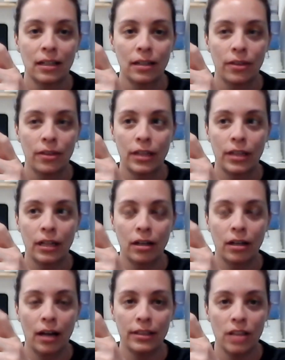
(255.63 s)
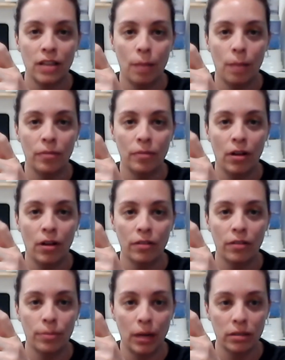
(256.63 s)
thing at the top of all of the
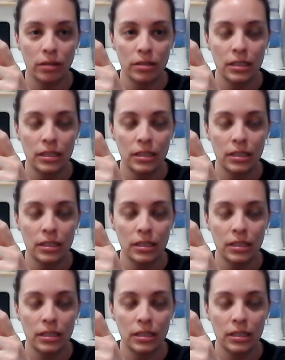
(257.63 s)
bottles